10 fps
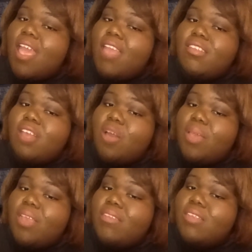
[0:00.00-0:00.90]
as
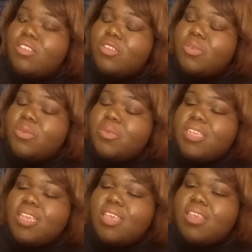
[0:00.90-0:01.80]
always, until we meet
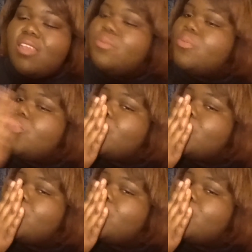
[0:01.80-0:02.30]
again,